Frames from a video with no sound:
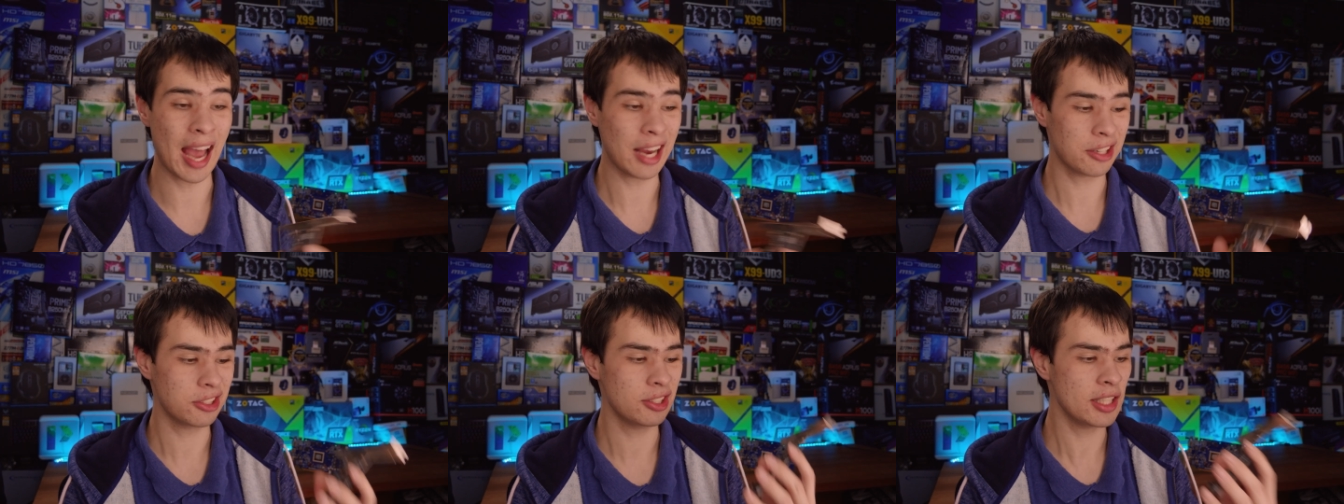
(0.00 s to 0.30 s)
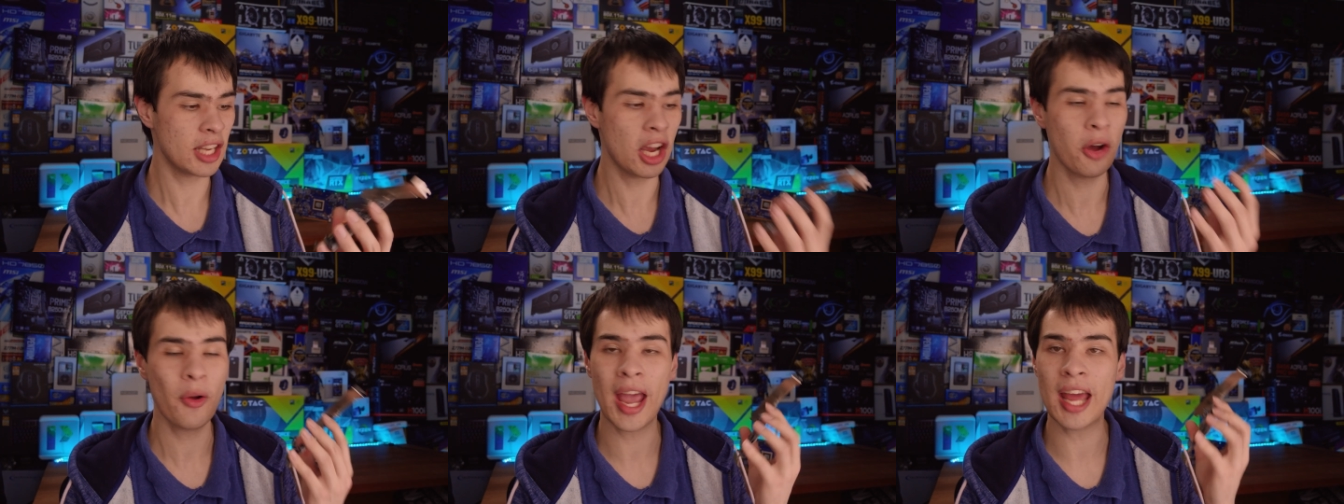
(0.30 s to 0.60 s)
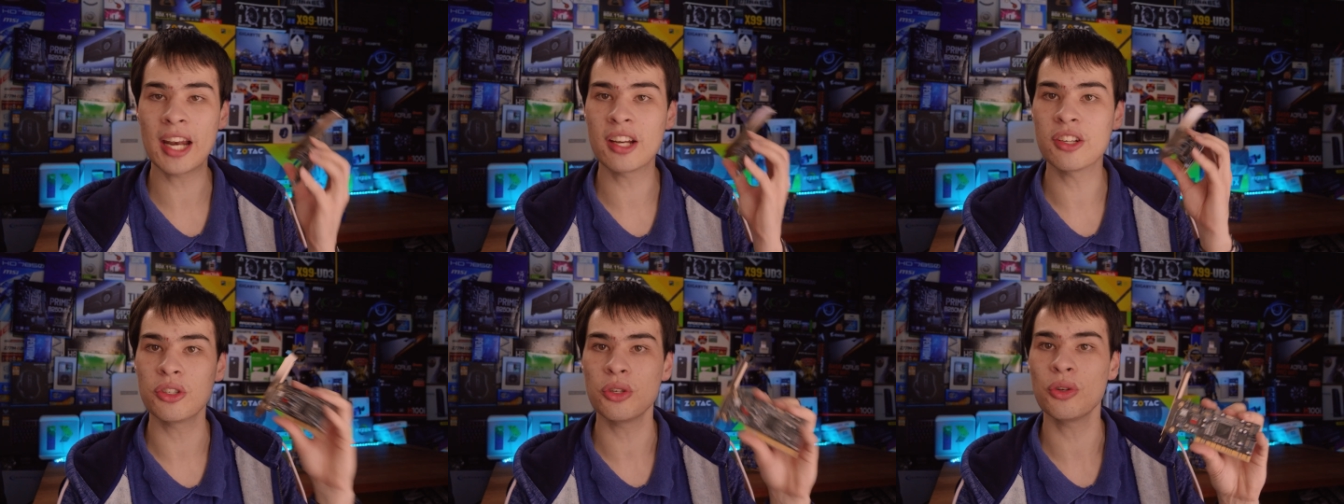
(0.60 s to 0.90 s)
actually go
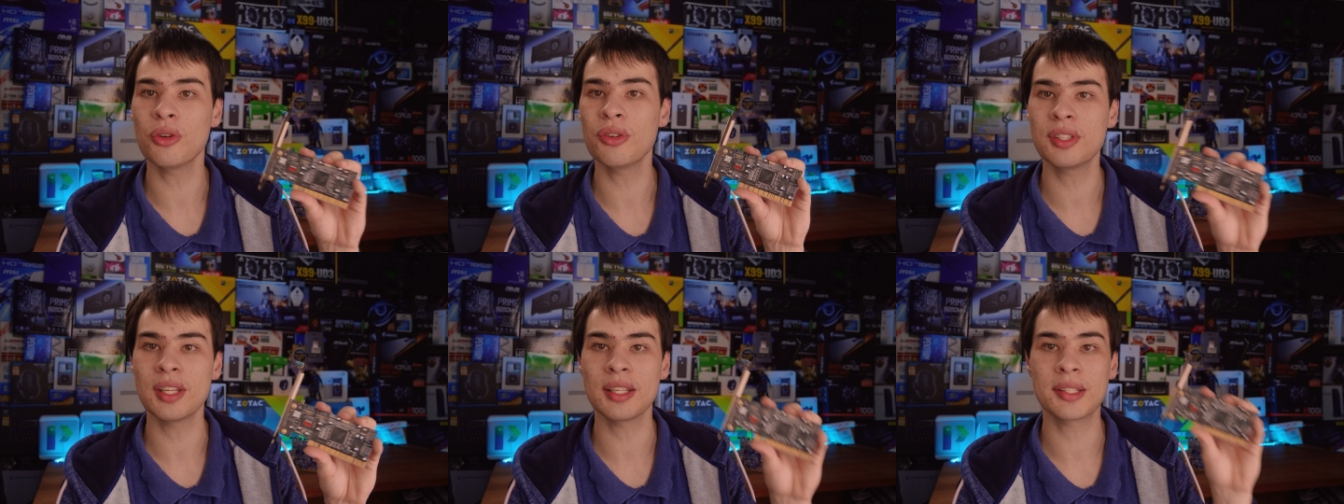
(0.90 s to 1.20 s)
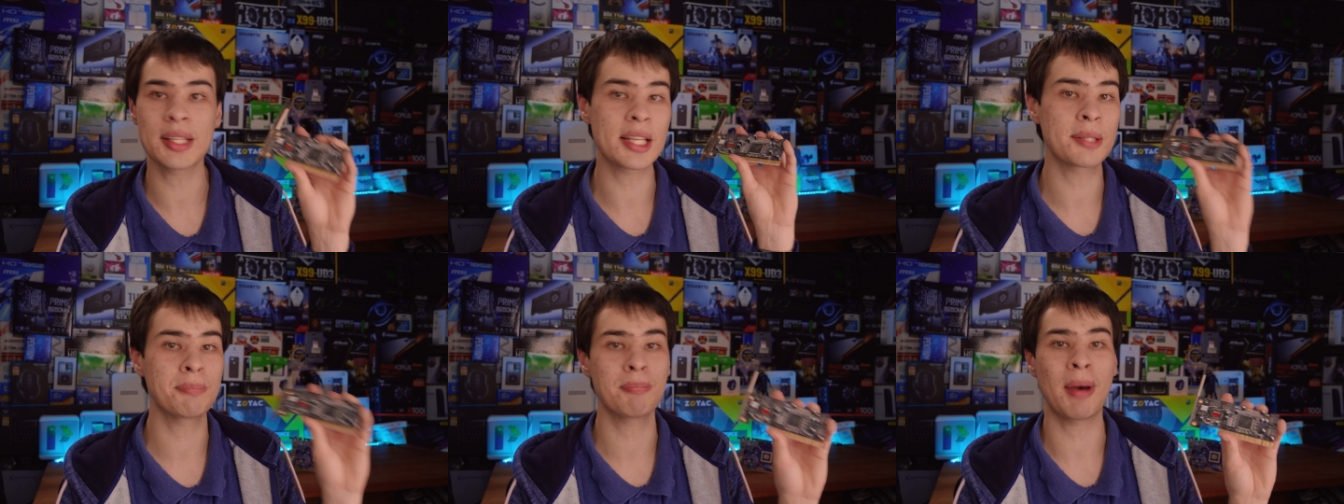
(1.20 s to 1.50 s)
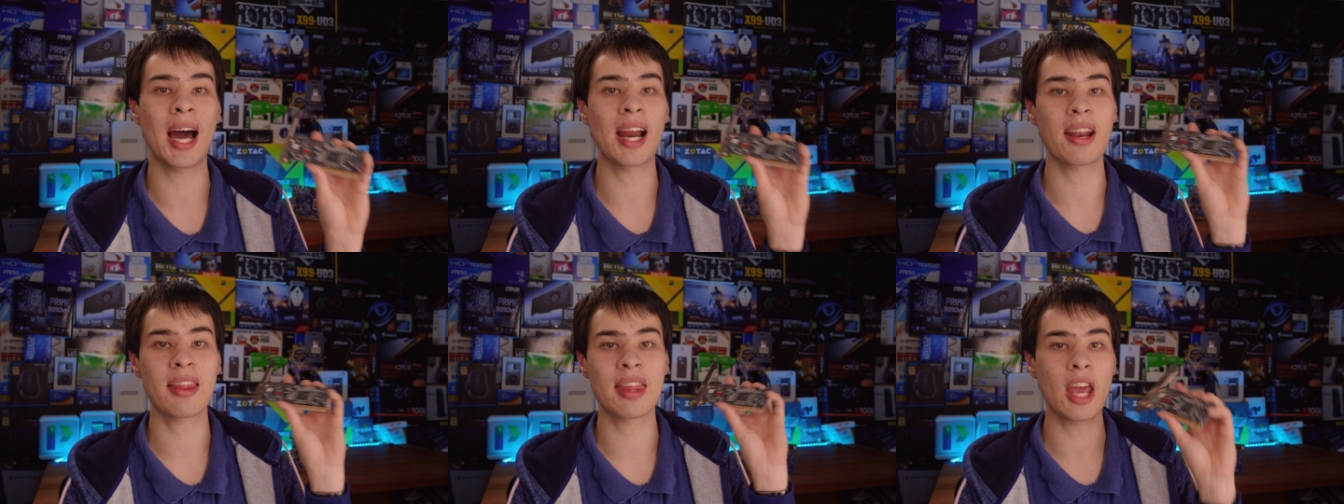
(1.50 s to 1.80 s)
ahead and use this as
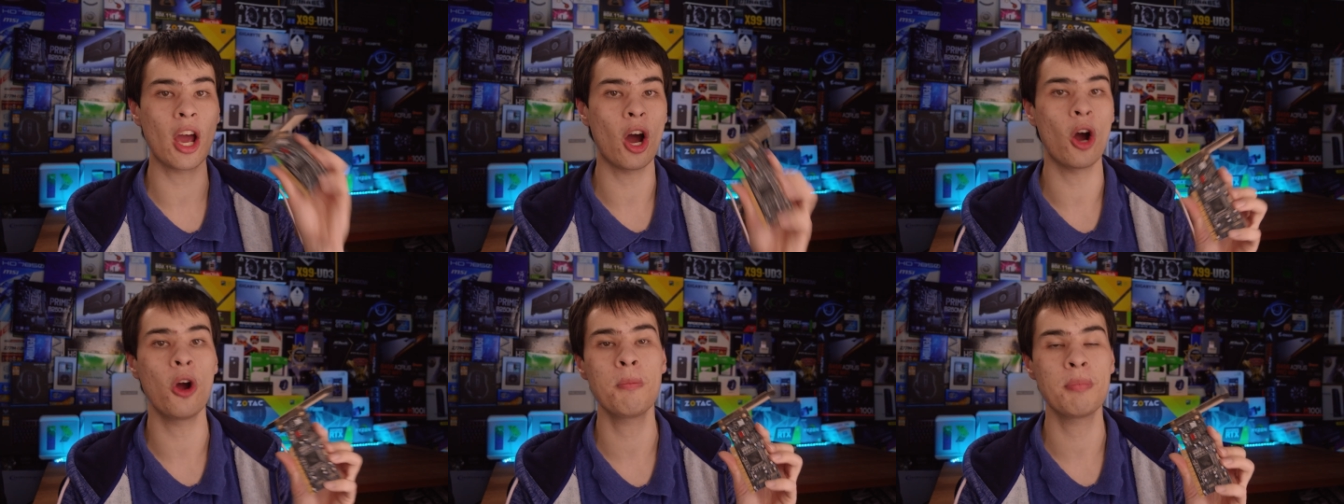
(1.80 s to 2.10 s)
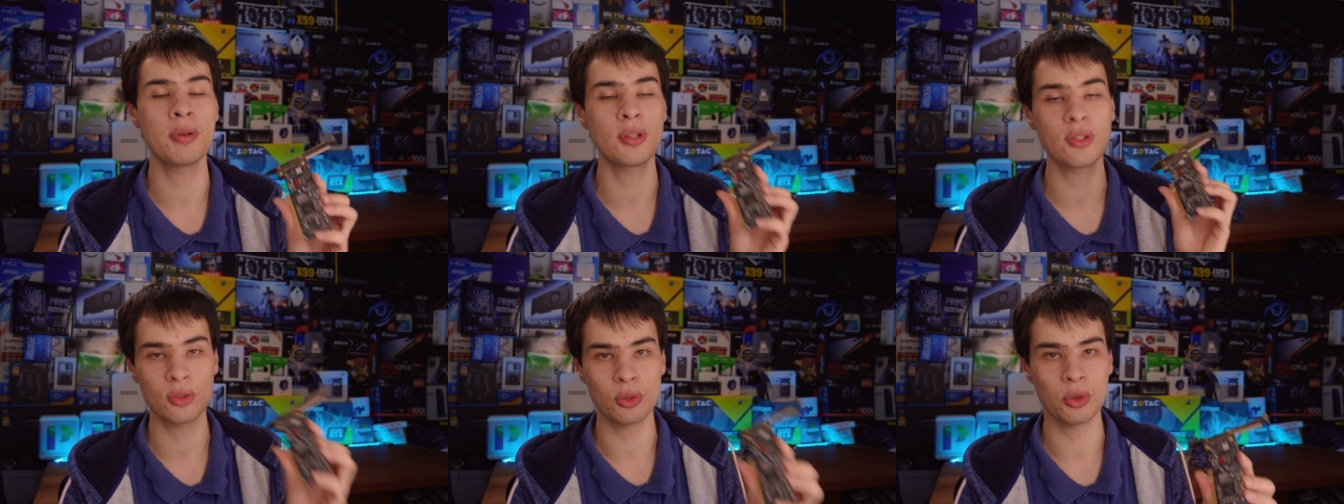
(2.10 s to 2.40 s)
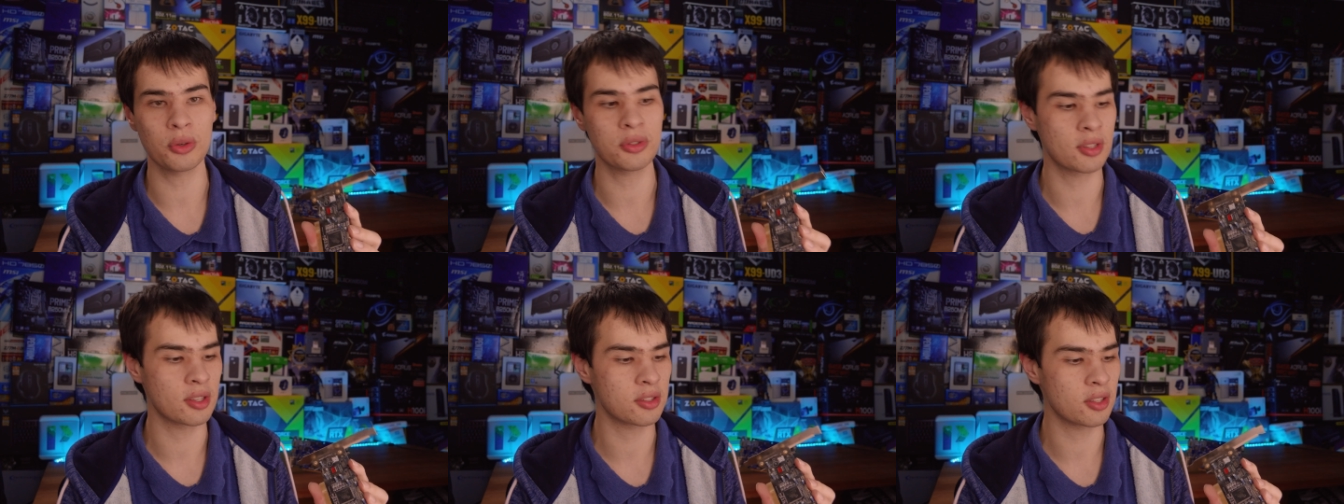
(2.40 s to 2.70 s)
part of their open
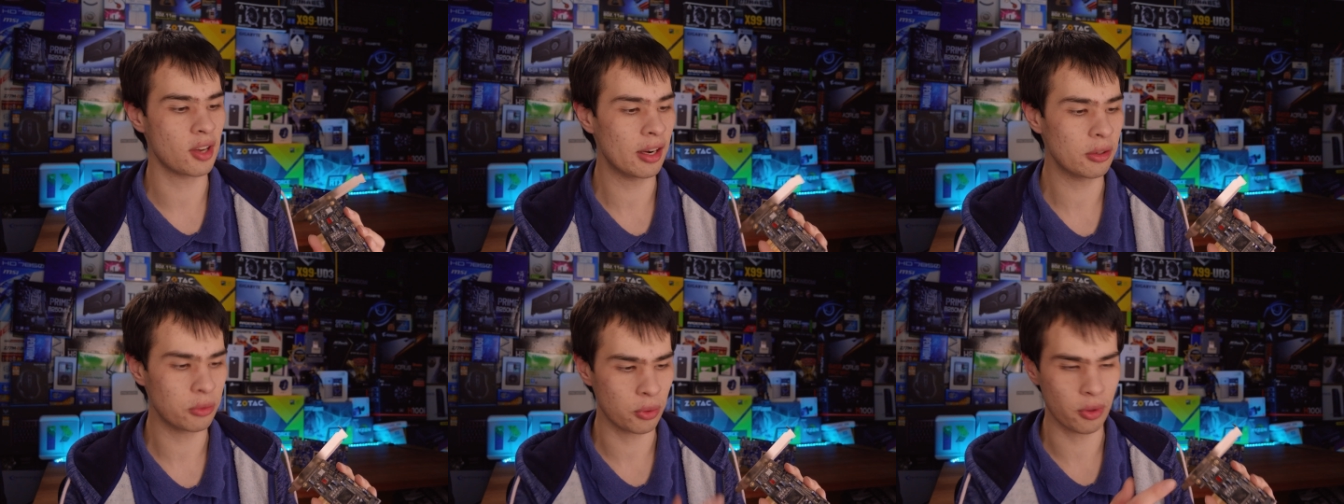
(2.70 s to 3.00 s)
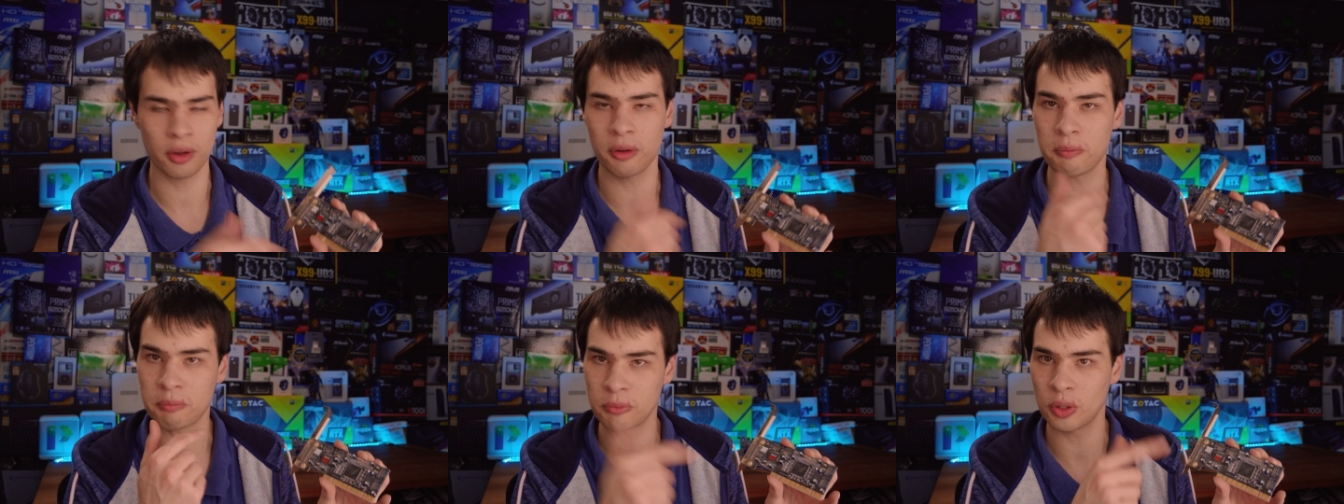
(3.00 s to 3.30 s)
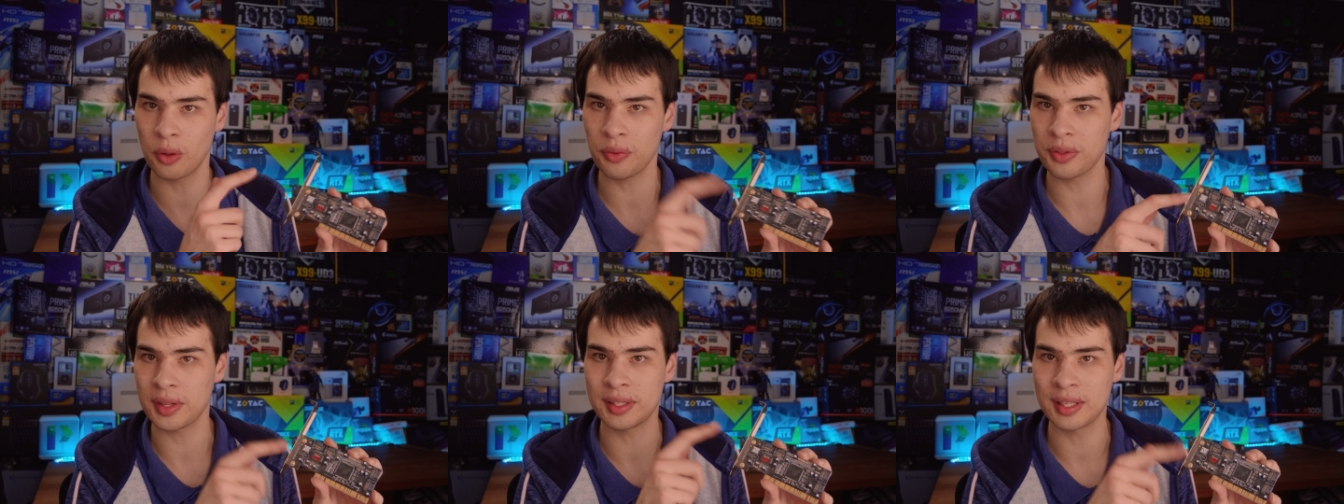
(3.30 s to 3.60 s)
source design, although
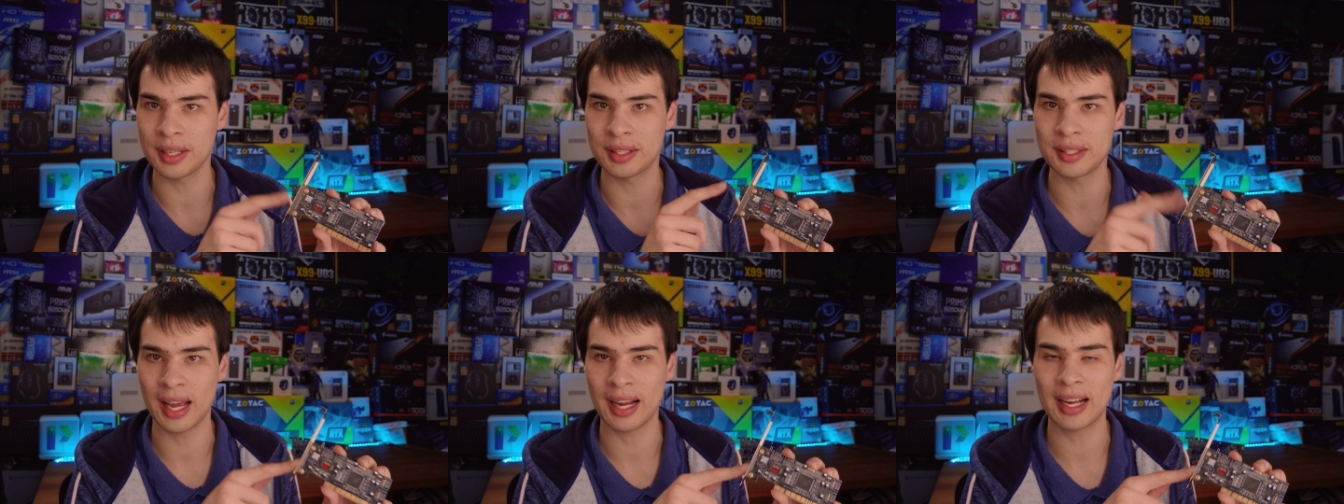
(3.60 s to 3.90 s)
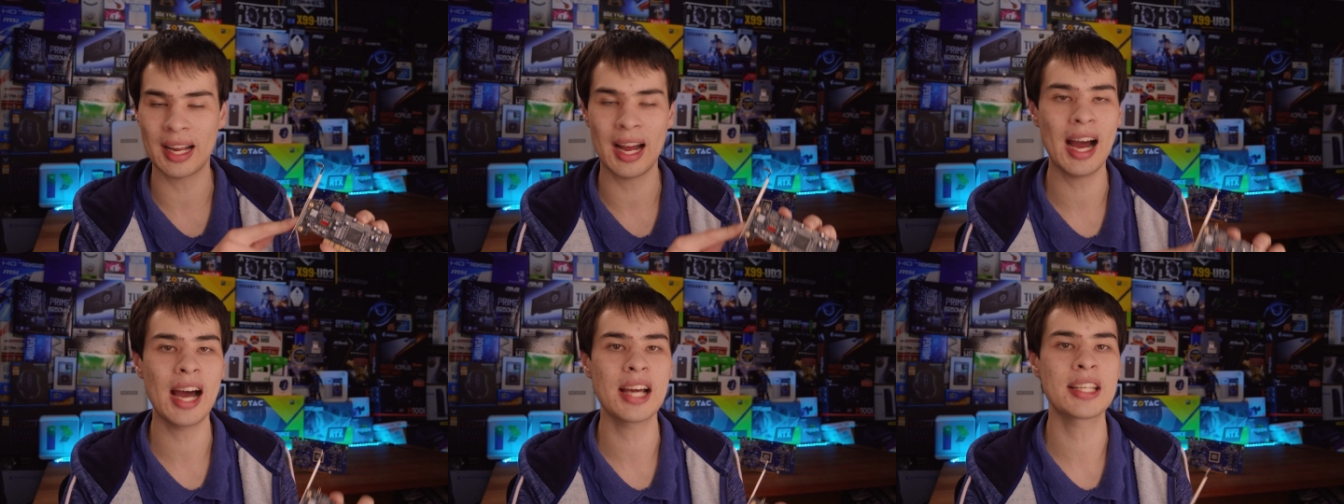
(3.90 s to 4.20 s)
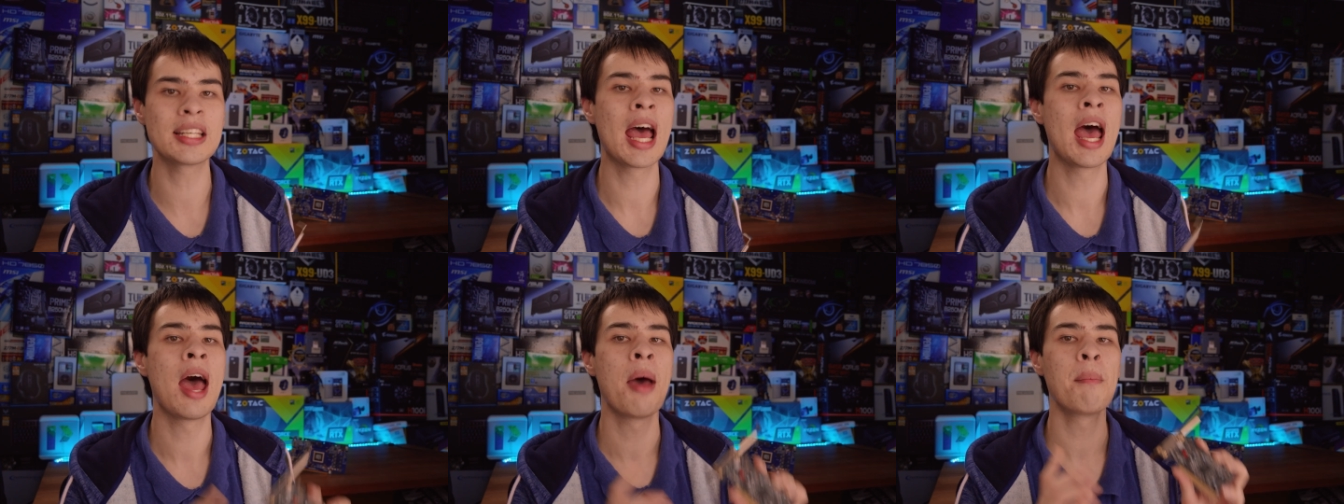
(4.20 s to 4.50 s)
not this exact card,